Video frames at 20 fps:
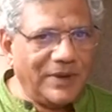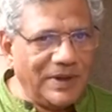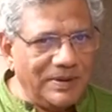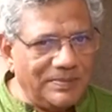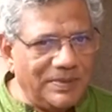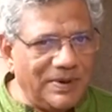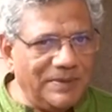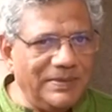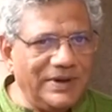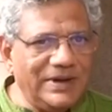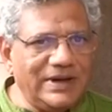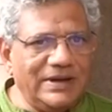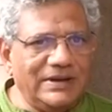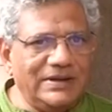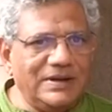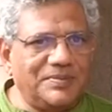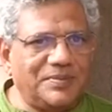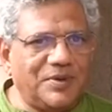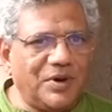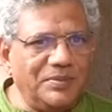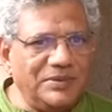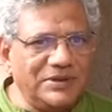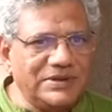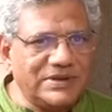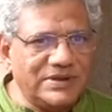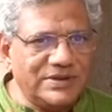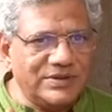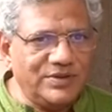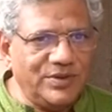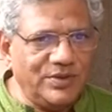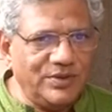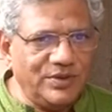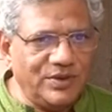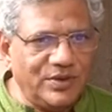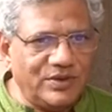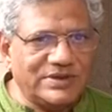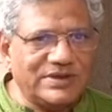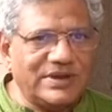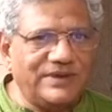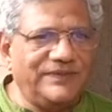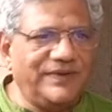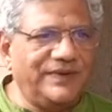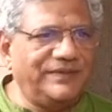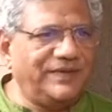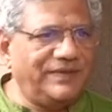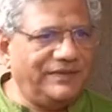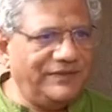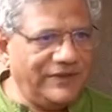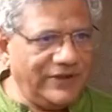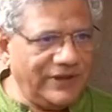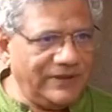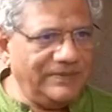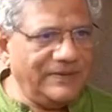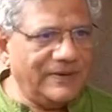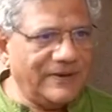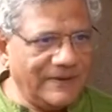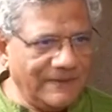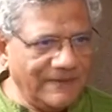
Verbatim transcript: implementing the promises you yourself have given them.